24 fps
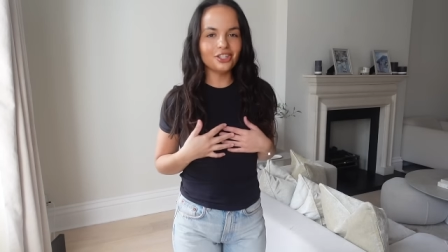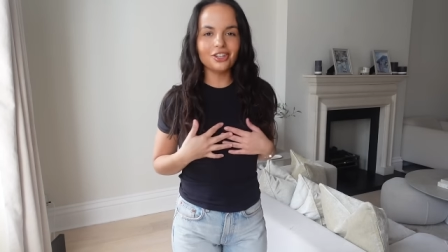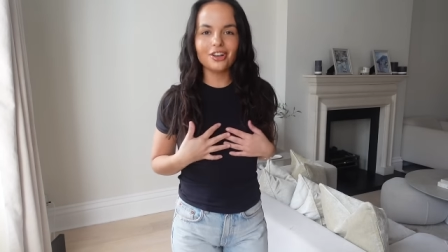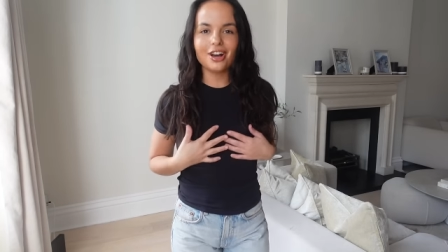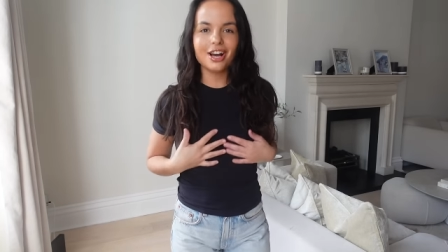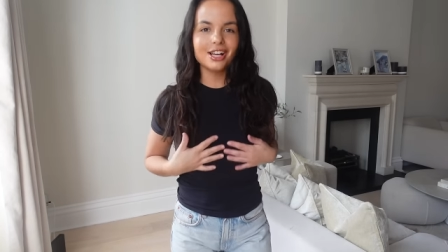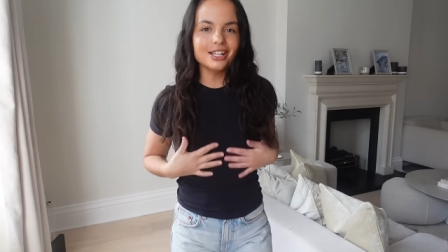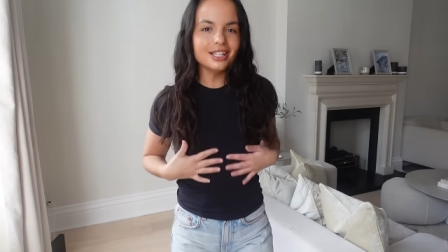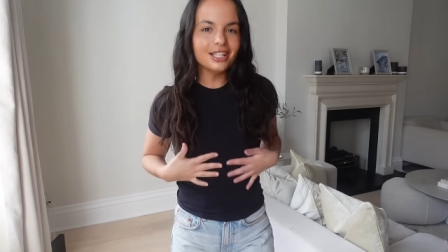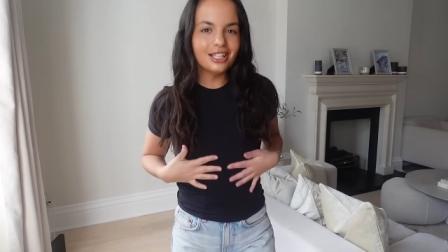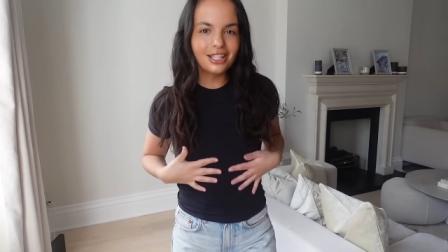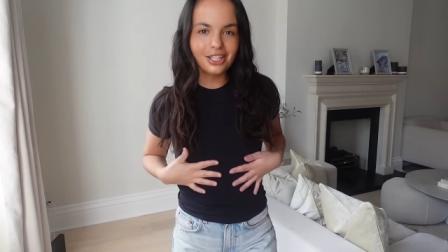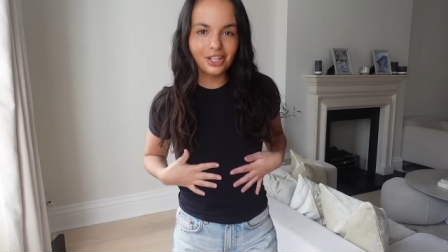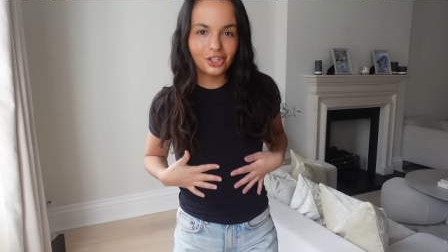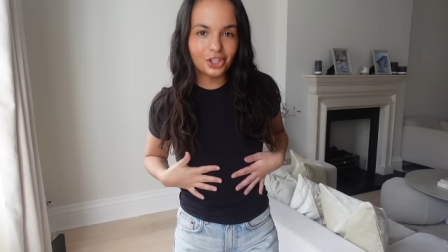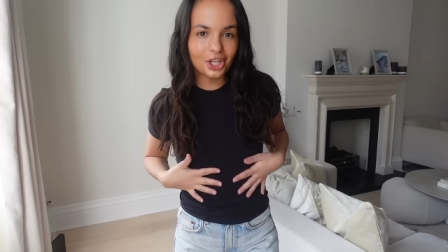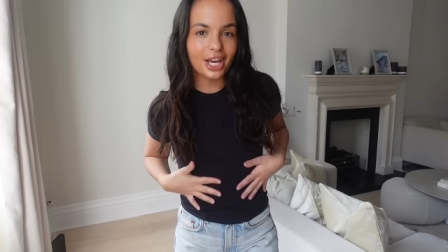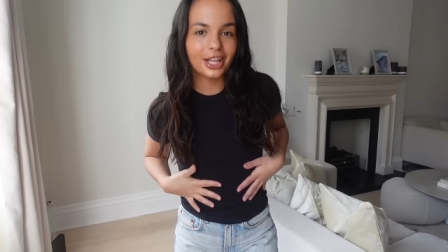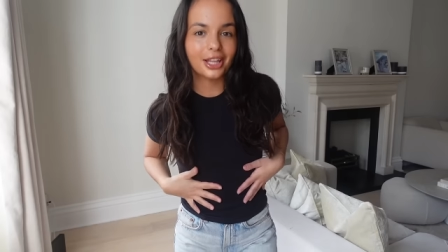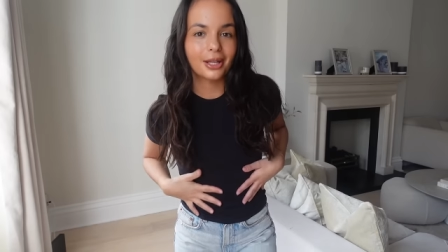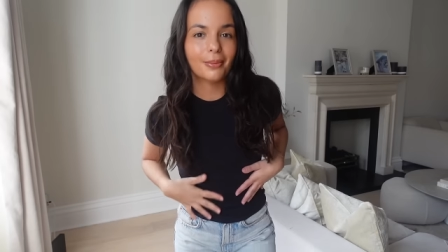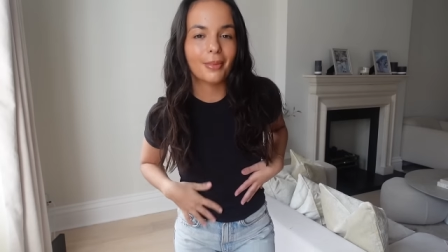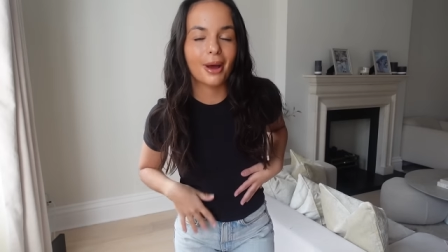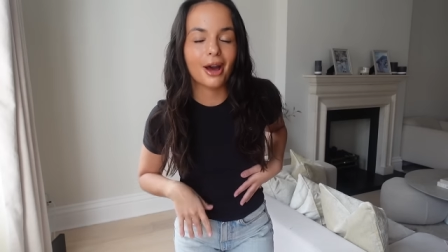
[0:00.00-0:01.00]
You guys need to
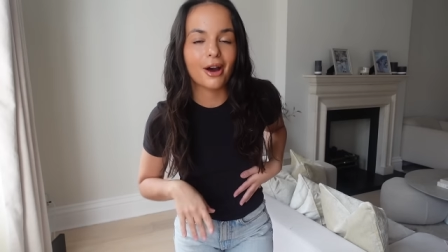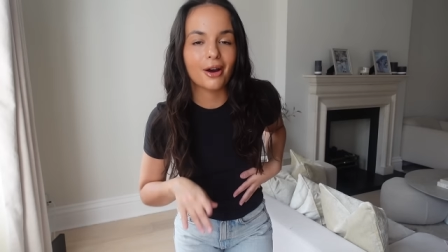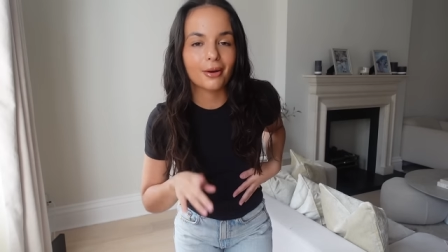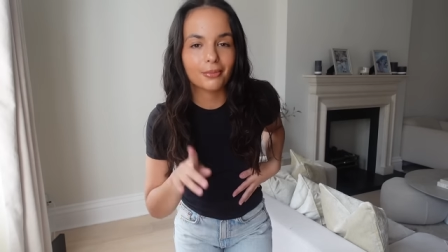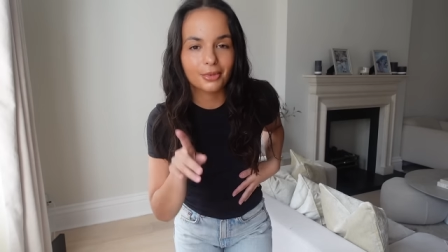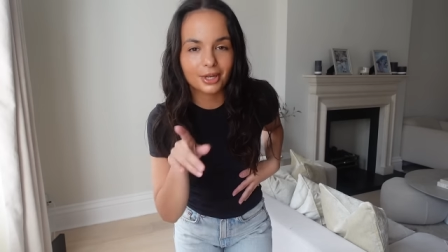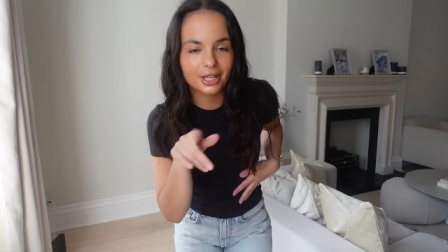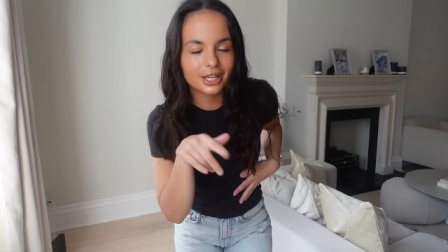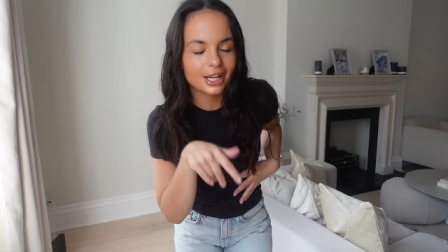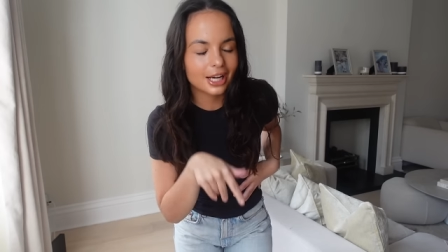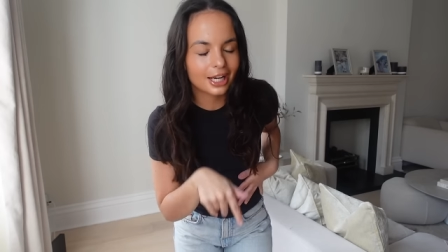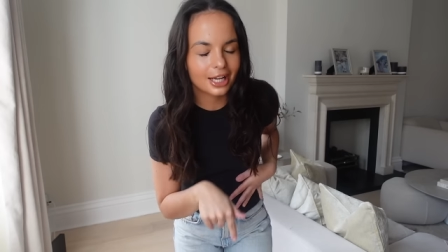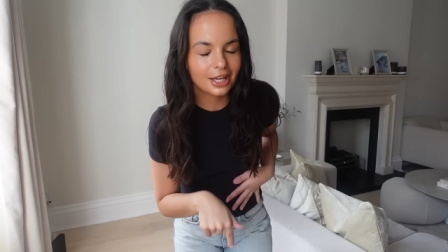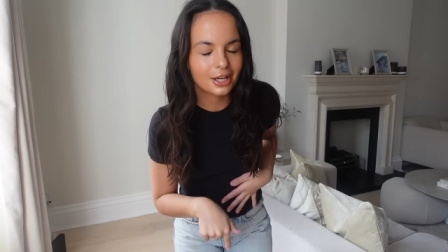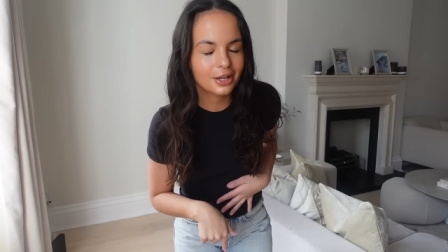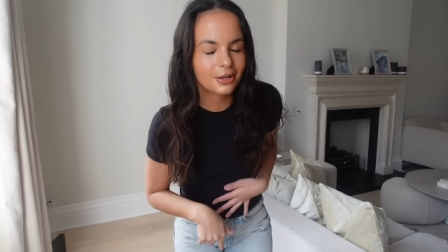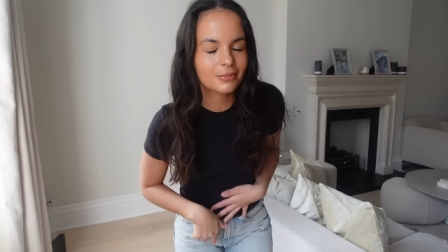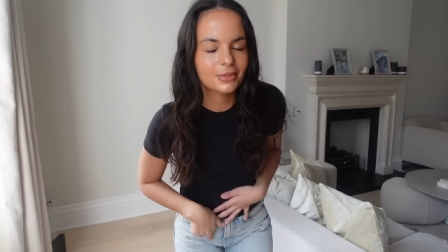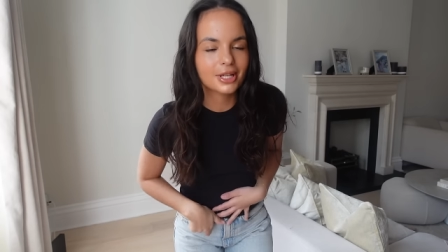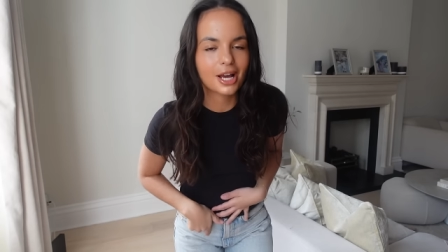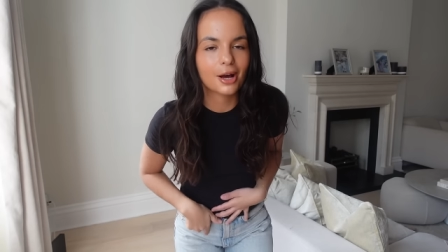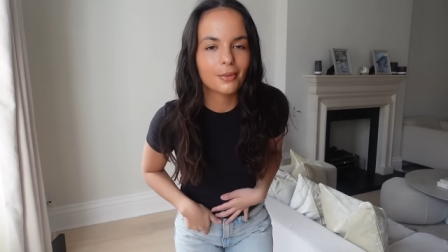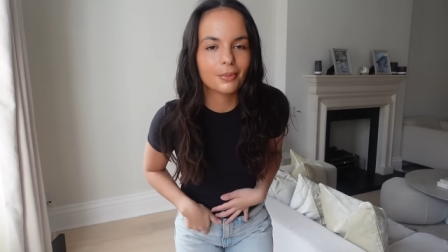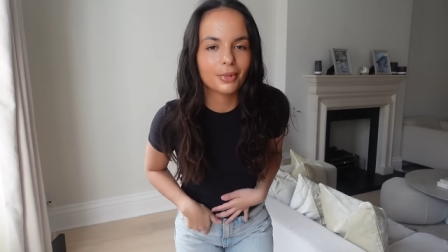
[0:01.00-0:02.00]
check them out. I'm gonna link them
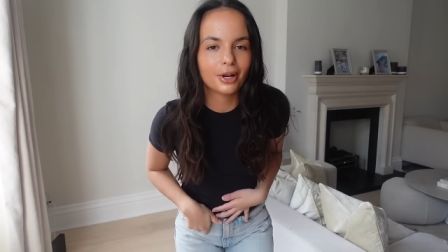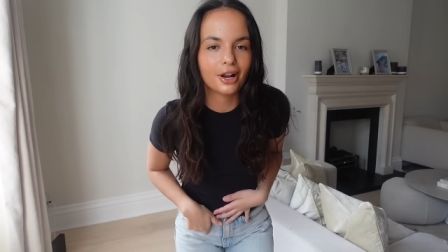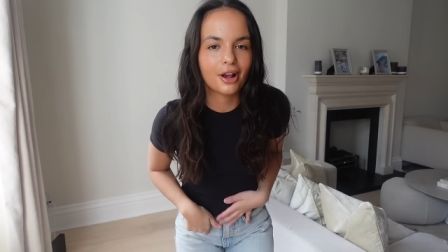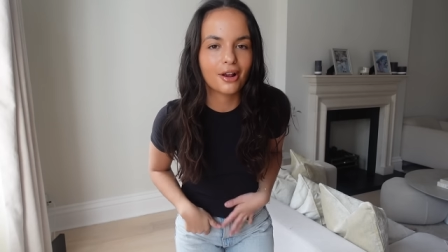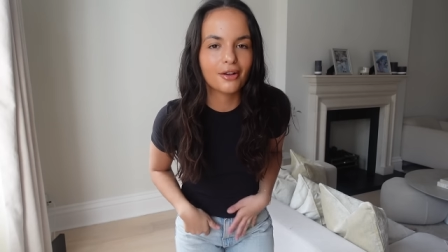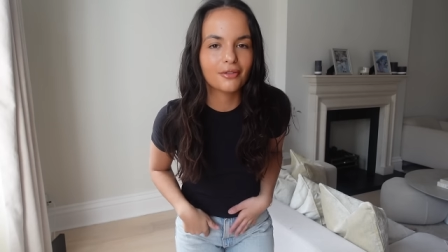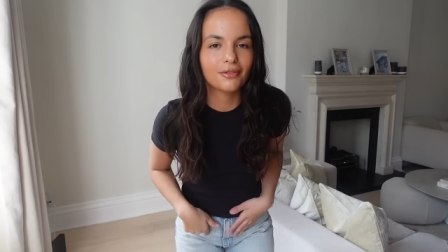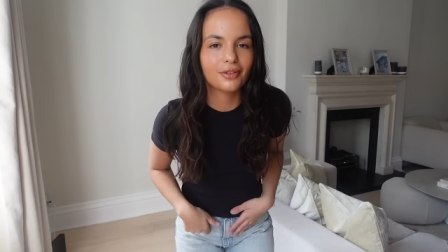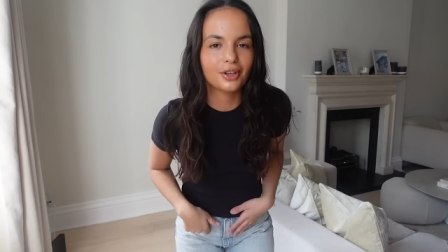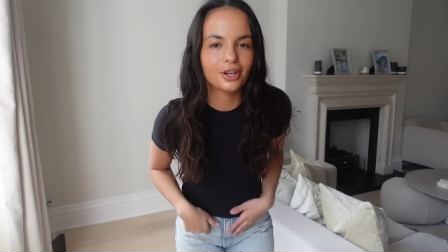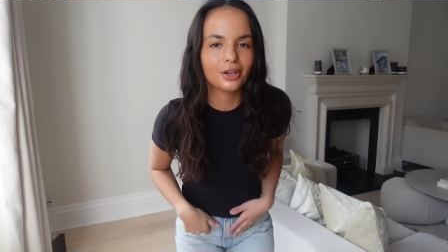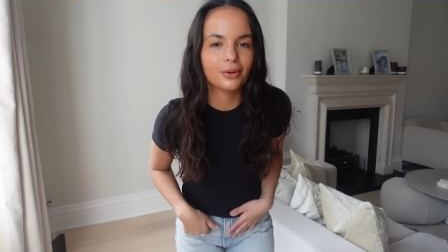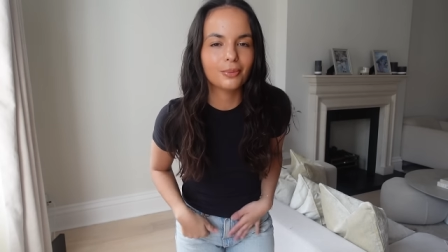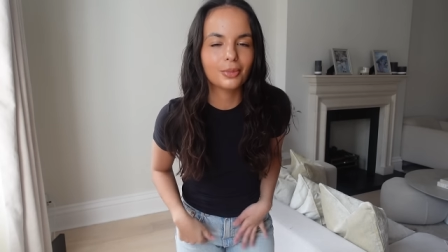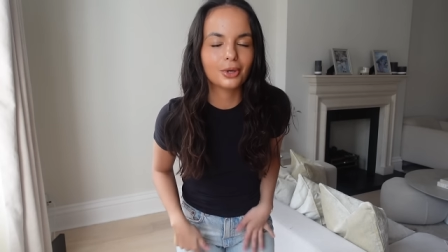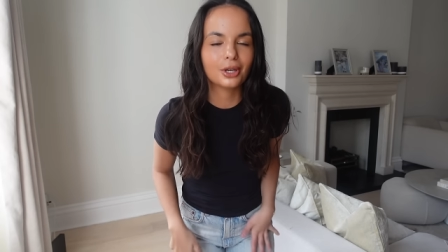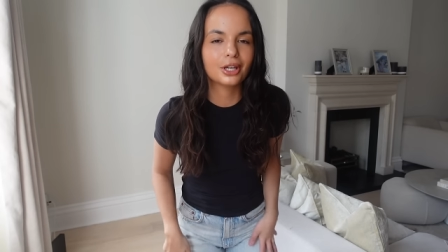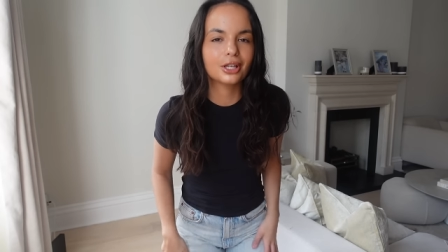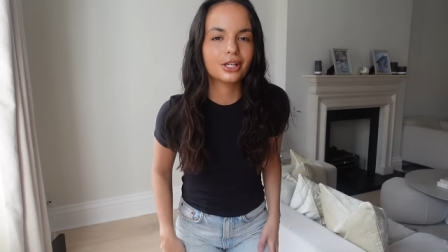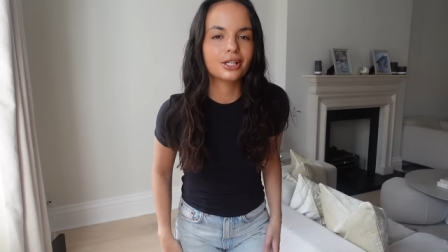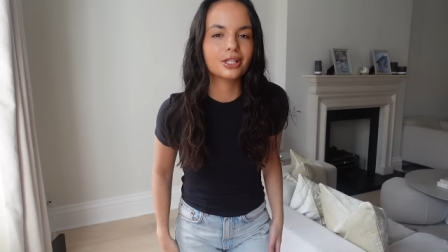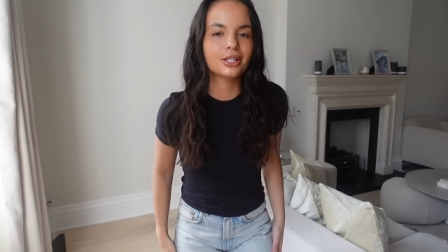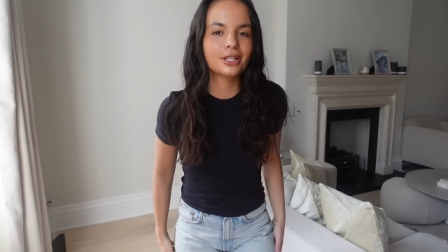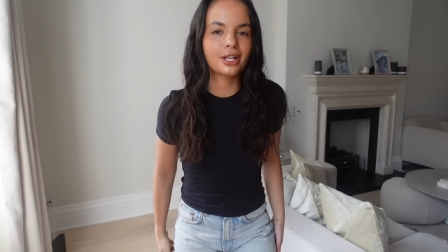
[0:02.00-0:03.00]
down below for you
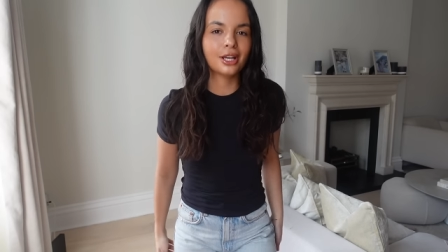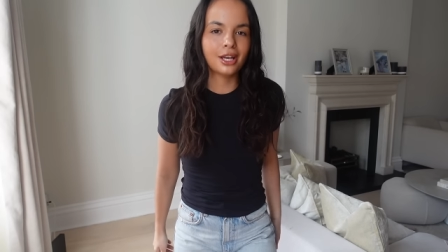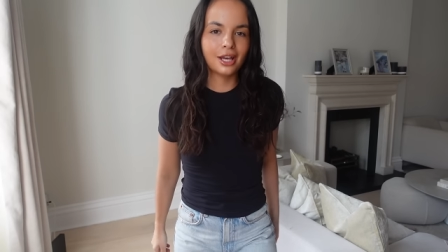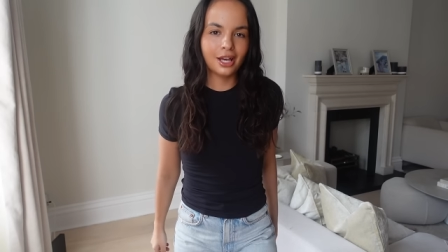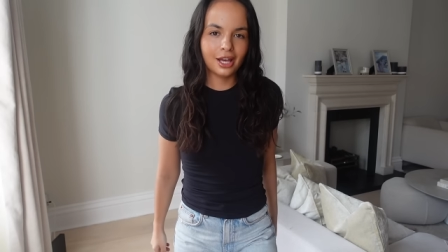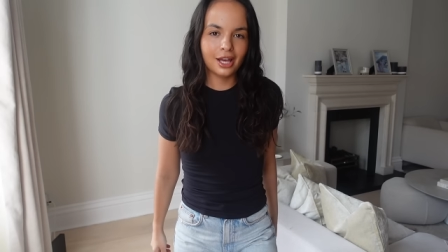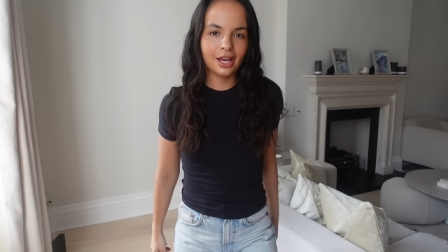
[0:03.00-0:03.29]
because